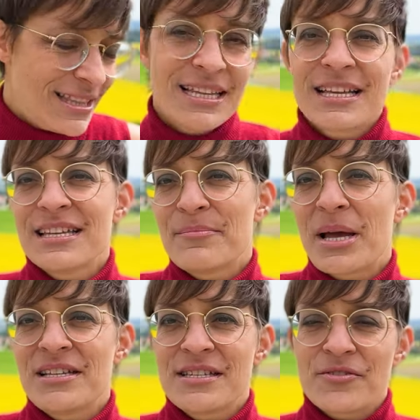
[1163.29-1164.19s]
Link in my
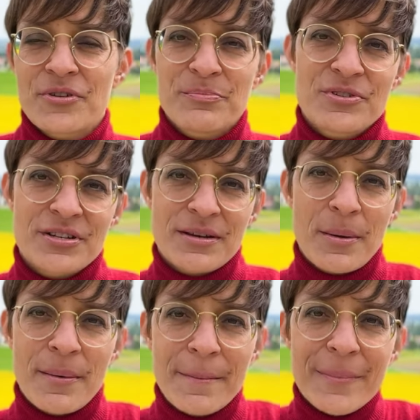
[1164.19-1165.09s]

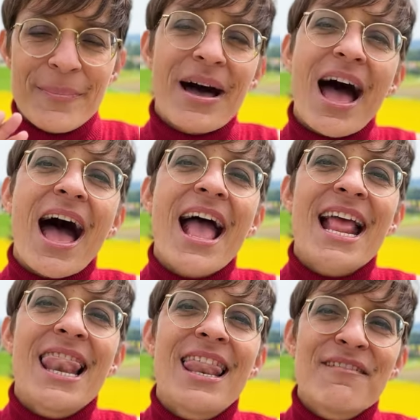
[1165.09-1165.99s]
description. Bye,
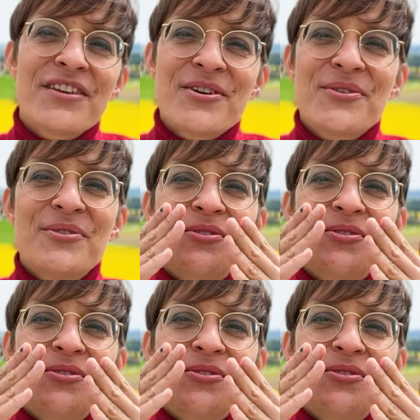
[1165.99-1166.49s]
I love you.